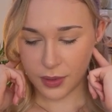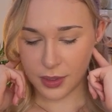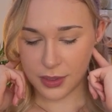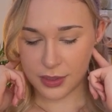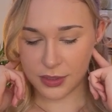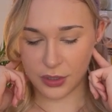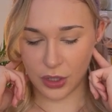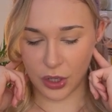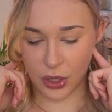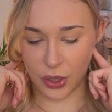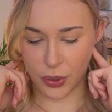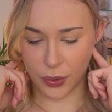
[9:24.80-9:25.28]

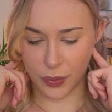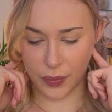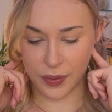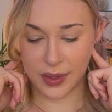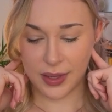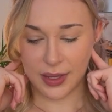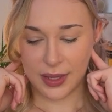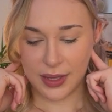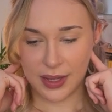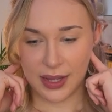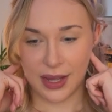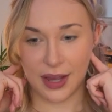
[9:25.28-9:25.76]
So
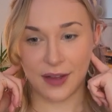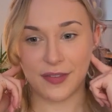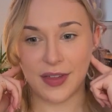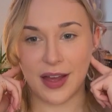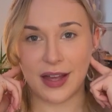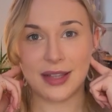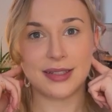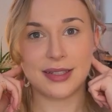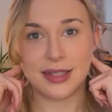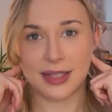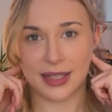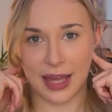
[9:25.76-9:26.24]
if
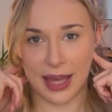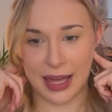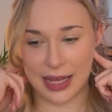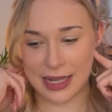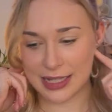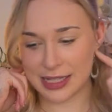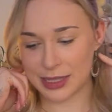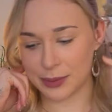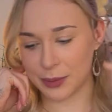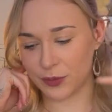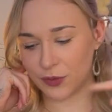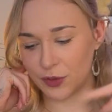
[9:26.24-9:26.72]
that's the
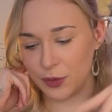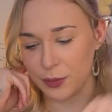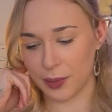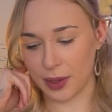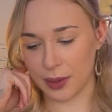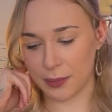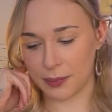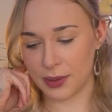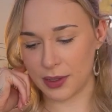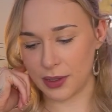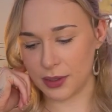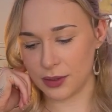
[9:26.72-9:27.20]
case, some of you
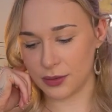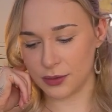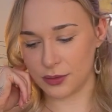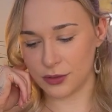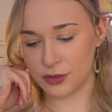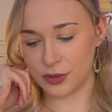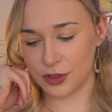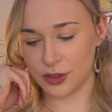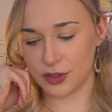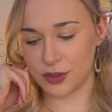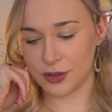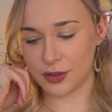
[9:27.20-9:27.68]
might be
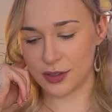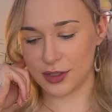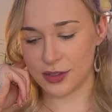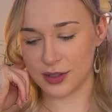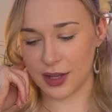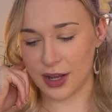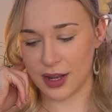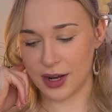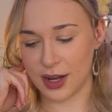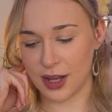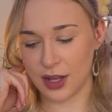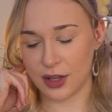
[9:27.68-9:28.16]
just
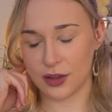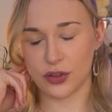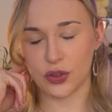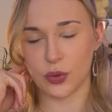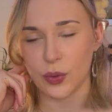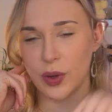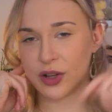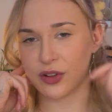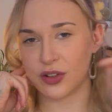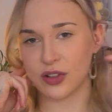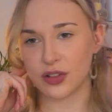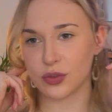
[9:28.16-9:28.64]
deciding,
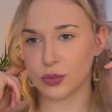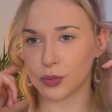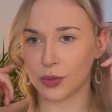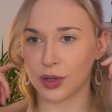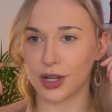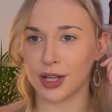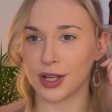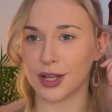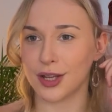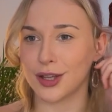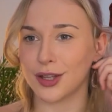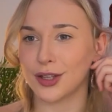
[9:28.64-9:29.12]
do I just
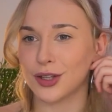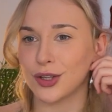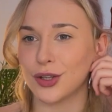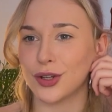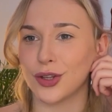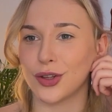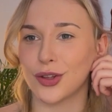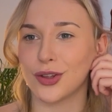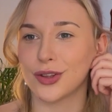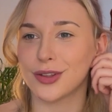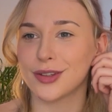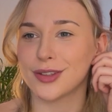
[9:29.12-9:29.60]
want to, you
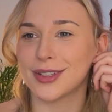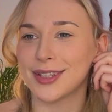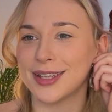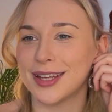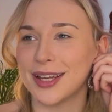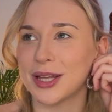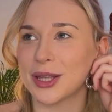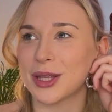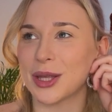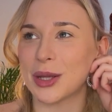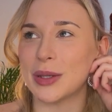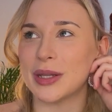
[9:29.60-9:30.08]
know,
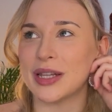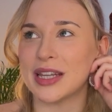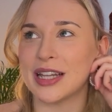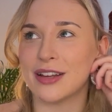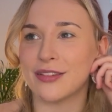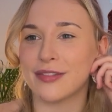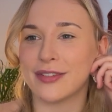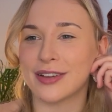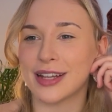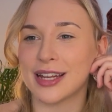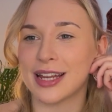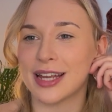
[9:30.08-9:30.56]
go
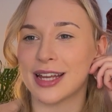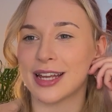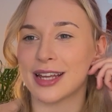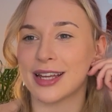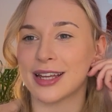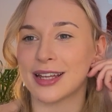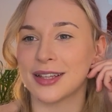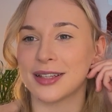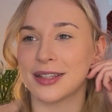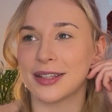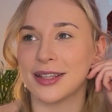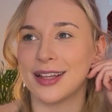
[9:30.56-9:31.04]
live in
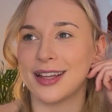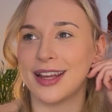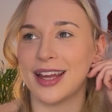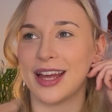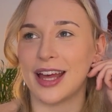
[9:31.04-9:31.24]
an